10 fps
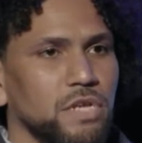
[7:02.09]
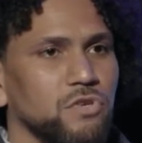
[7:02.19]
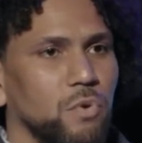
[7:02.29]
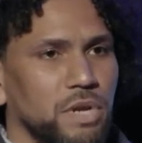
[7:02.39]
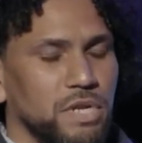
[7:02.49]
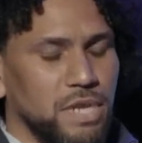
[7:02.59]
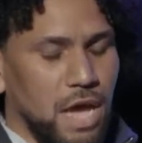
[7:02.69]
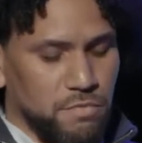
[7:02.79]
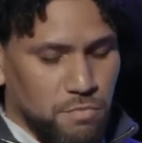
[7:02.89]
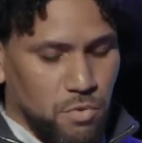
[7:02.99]
and 20
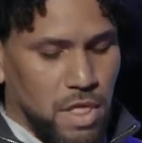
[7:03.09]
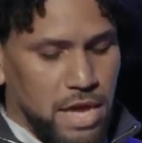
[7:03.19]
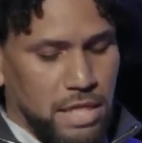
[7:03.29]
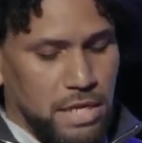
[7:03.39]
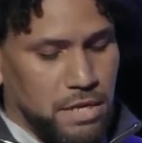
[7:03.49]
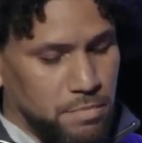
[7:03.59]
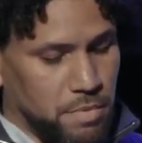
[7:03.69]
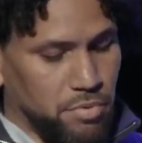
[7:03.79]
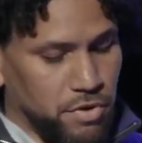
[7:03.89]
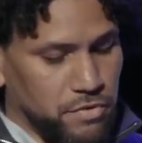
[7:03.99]
times more likely to end up
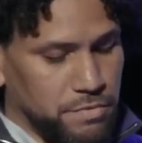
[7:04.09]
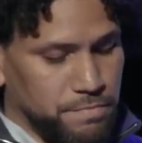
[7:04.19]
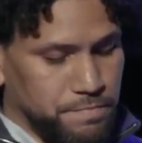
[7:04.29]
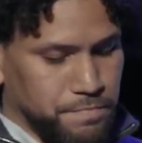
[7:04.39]
in prison?